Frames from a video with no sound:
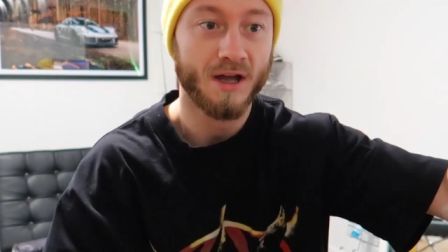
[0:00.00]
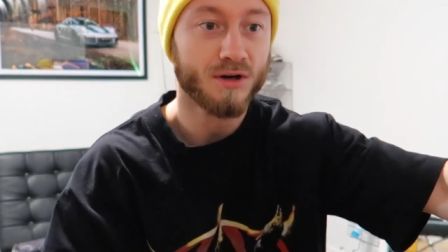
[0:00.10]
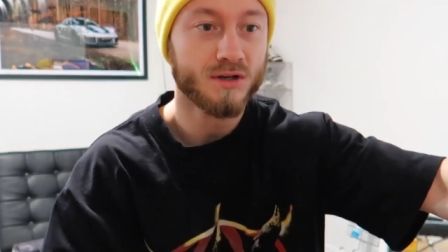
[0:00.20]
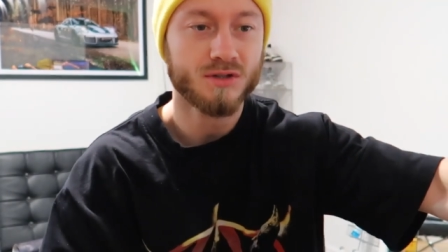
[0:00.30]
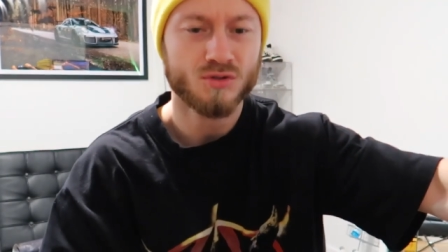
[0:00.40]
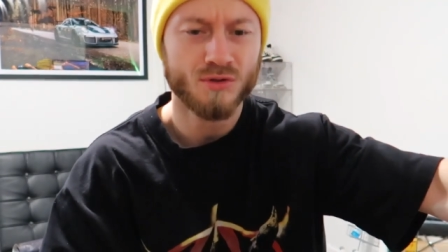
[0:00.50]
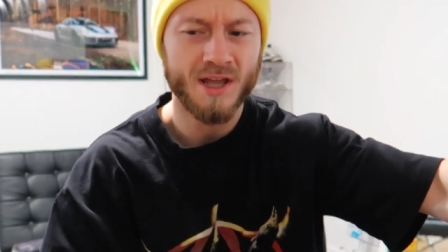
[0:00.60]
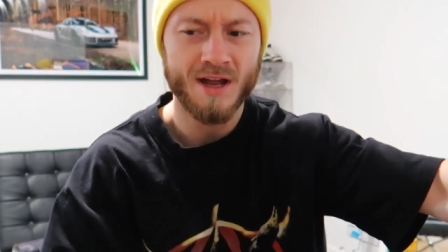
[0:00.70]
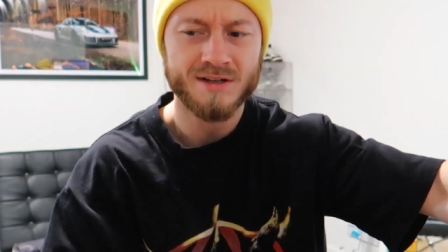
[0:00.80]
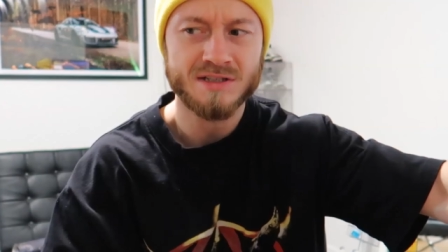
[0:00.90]
I don't, do
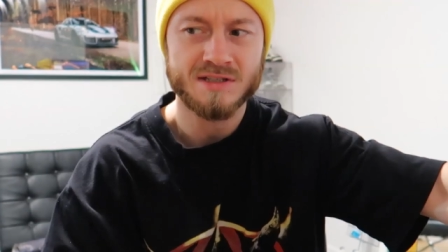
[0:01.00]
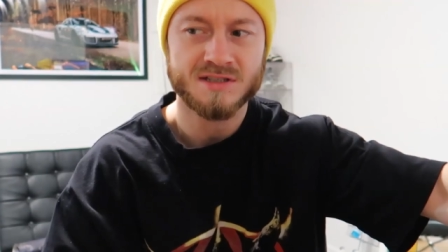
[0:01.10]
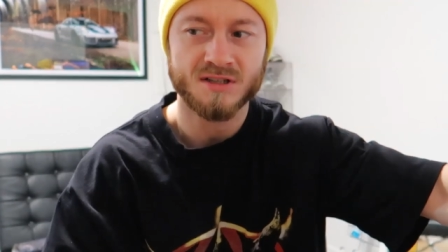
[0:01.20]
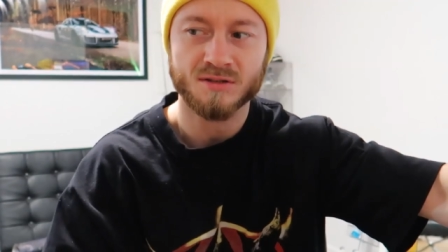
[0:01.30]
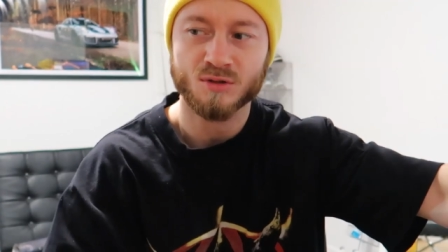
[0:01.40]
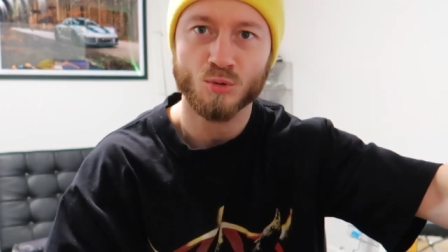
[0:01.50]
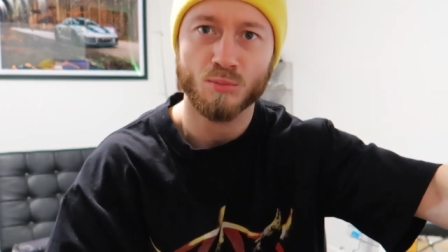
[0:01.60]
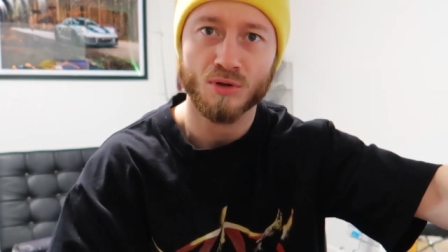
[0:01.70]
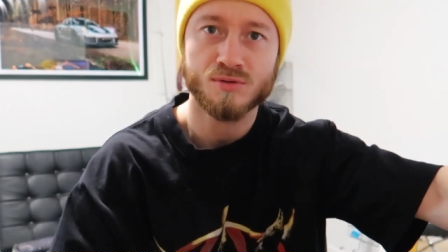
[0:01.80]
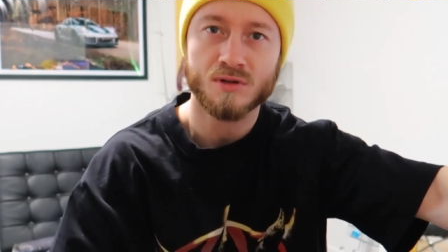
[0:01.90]
they actually still do
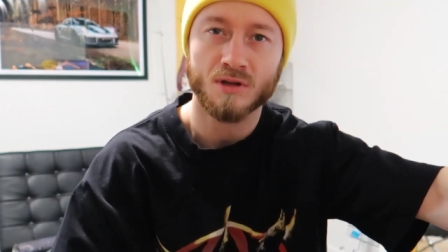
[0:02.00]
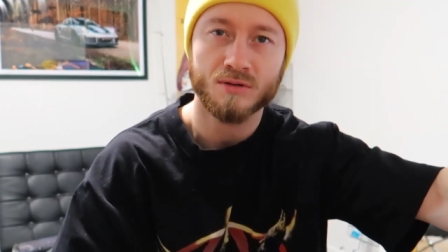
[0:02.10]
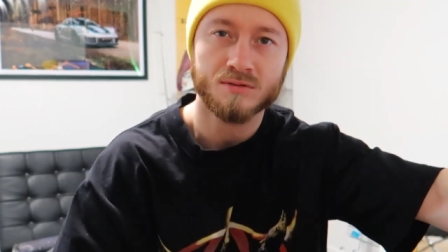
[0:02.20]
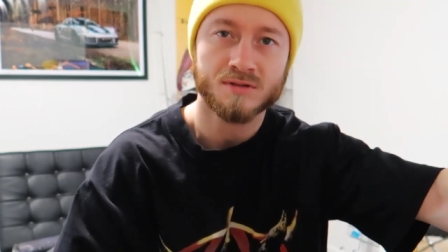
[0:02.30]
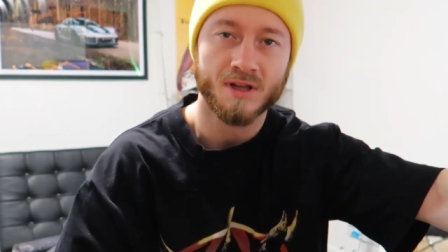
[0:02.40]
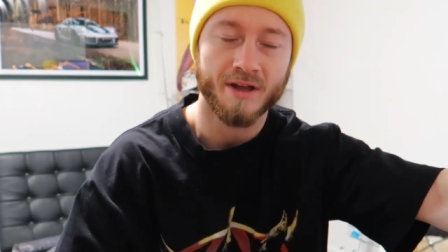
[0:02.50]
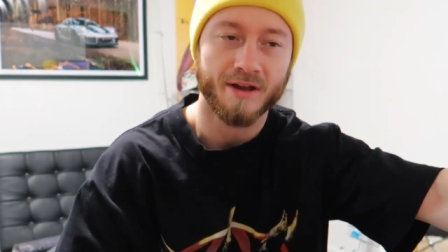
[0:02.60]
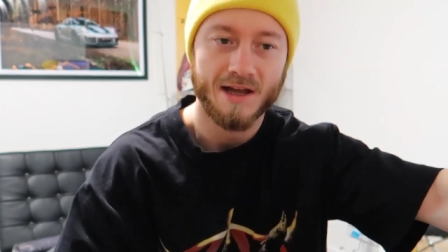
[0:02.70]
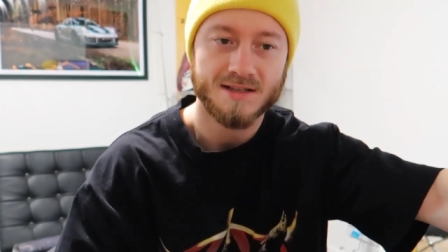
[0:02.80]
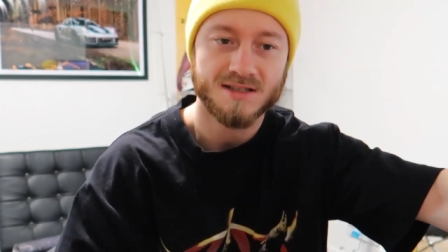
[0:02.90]
Blues Clues,
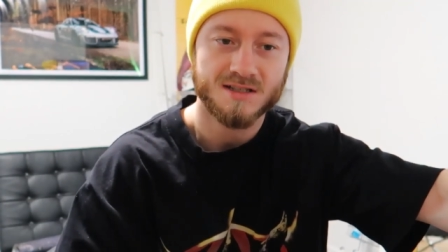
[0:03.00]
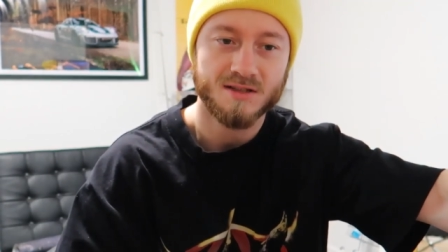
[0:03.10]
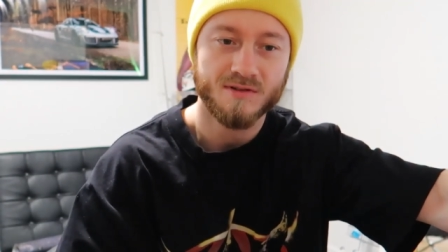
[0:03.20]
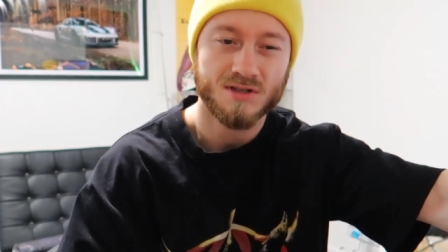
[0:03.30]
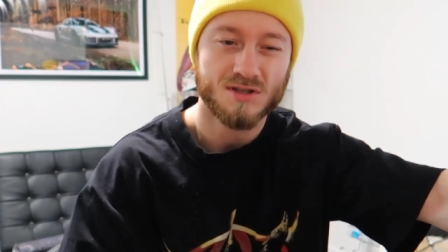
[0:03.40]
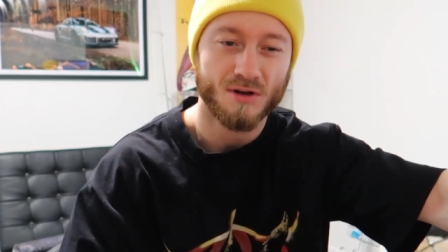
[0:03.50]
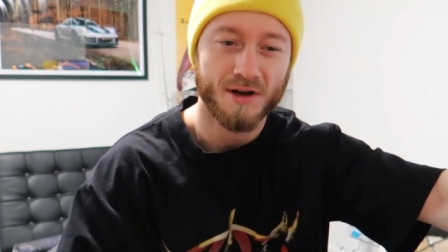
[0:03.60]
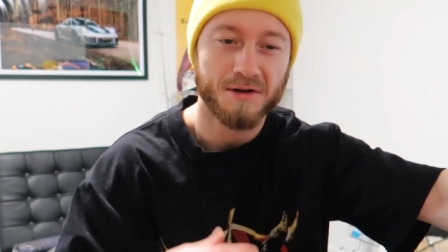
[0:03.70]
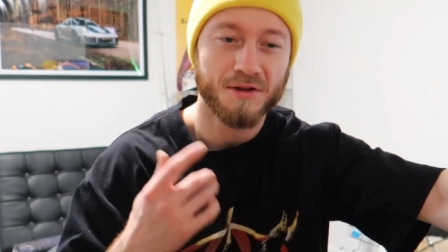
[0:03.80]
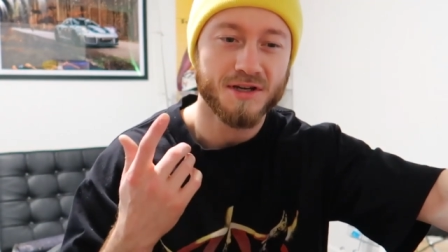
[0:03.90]
like, as a TV show?
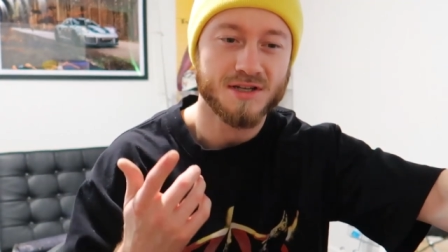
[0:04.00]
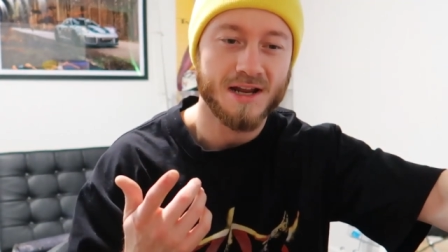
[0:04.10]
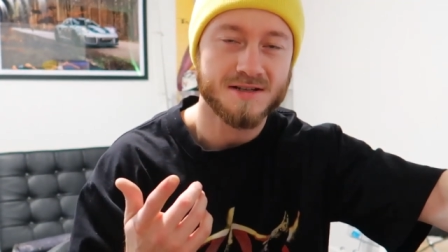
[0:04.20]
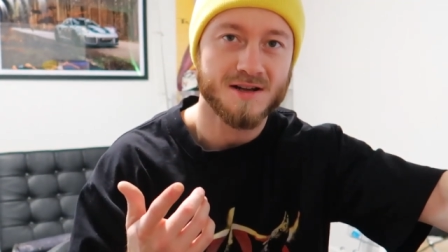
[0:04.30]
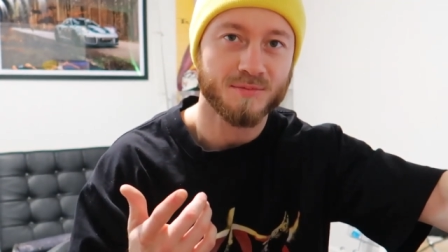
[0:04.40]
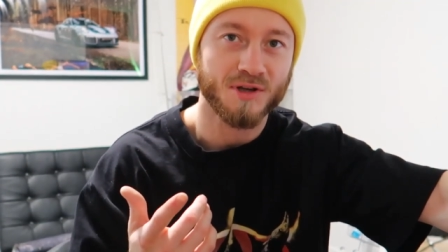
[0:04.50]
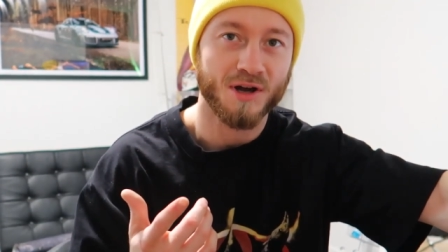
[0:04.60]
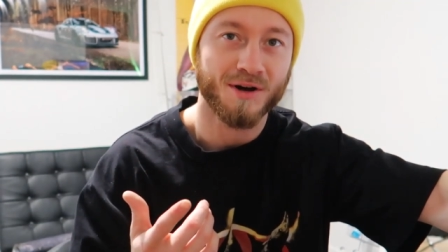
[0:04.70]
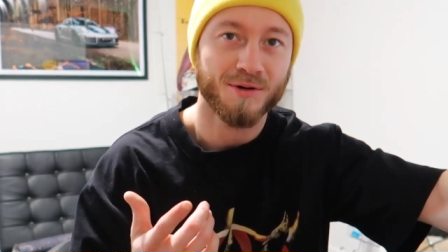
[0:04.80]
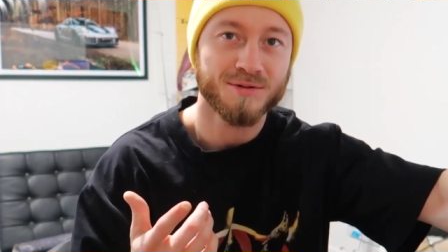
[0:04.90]
I know they changed up
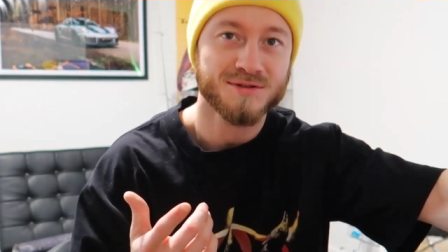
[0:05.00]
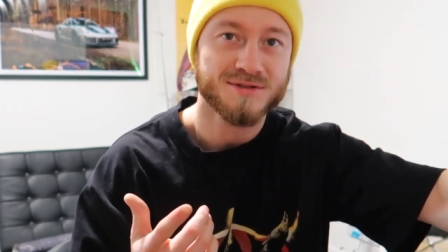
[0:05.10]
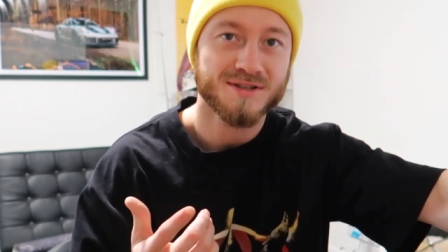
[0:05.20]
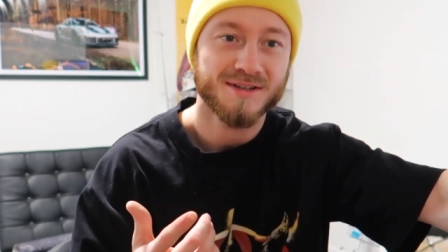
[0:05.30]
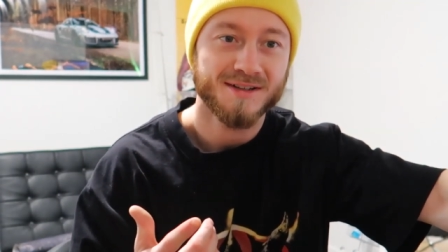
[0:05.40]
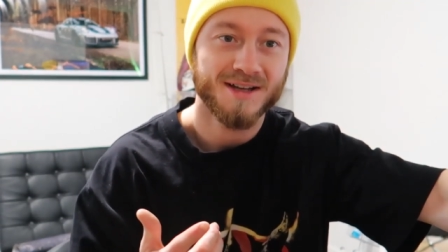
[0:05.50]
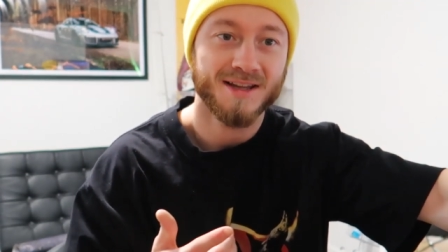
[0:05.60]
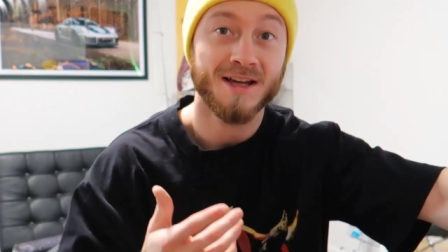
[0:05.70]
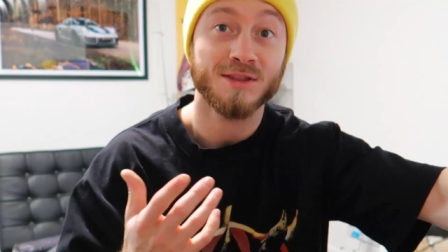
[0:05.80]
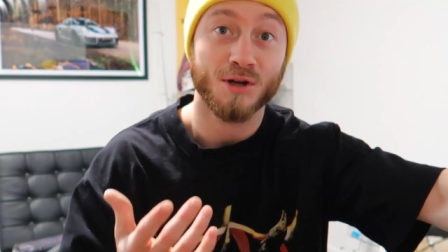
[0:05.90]
the host,
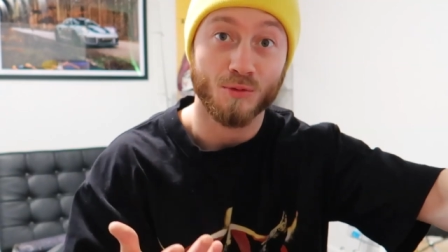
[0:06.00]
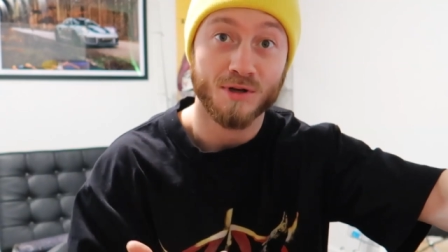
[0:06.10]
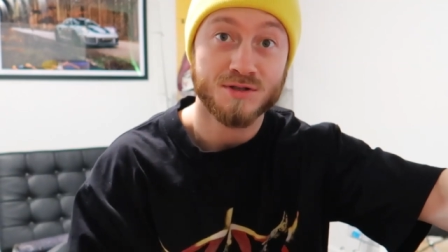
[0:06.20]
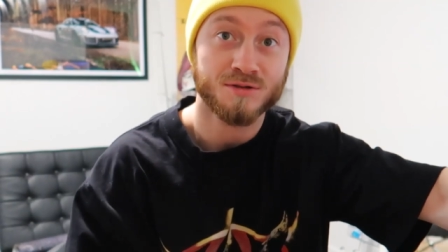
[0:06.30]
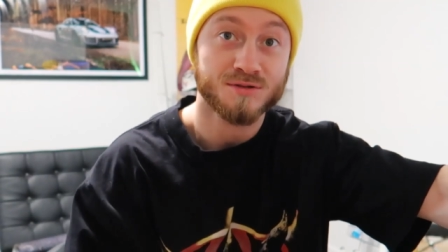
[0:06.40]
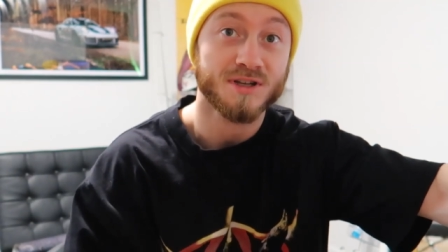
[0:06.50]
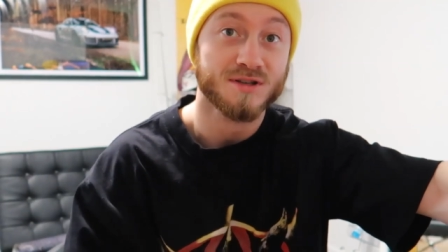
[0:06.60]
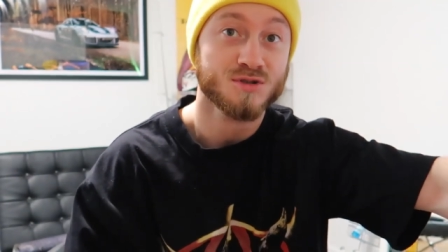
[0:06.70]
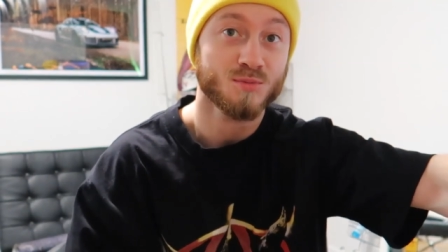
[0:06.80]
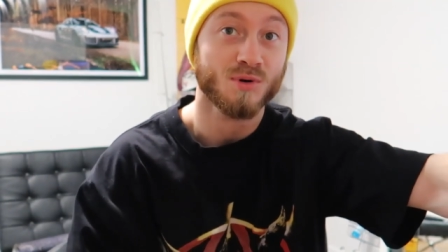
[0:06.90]
and like the original is
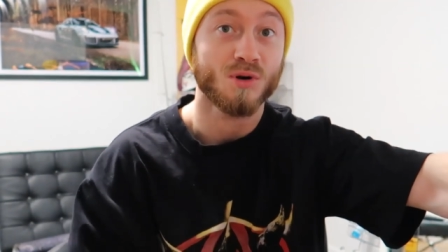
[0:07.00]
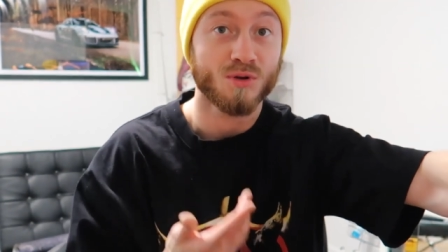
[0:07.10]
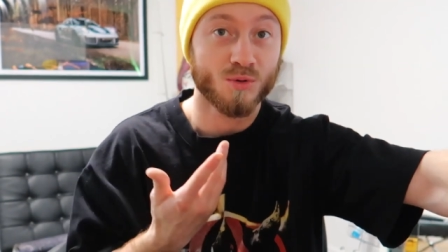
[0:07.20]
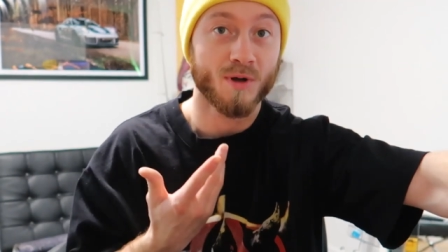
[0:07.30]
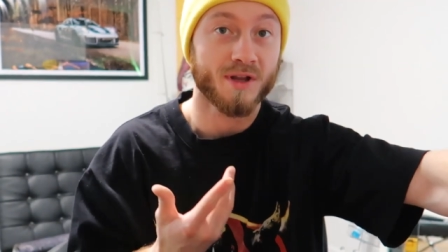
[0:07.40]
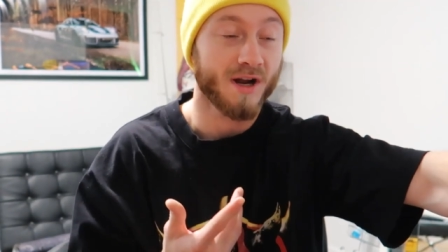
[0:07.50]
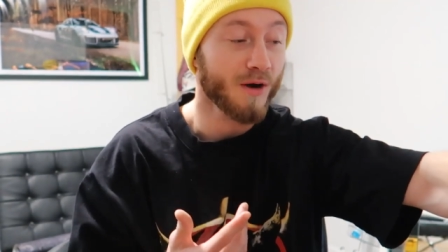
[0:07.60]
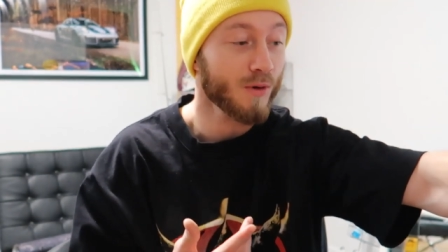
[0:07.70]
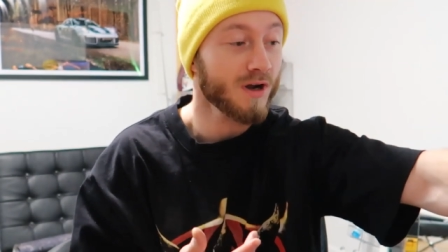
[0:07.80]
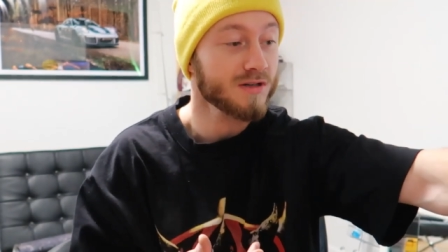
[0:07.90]
like super old, the one that
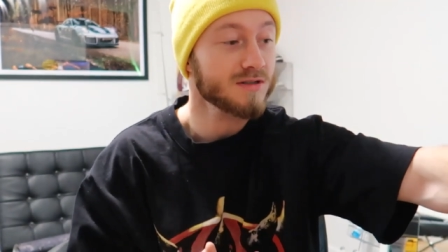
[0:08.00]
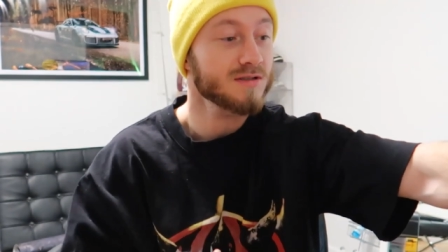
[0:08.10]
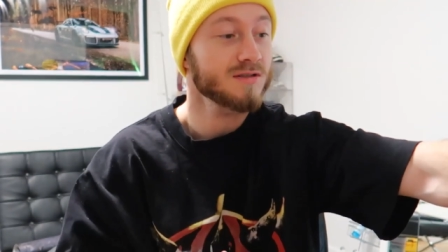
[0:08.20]
I watched.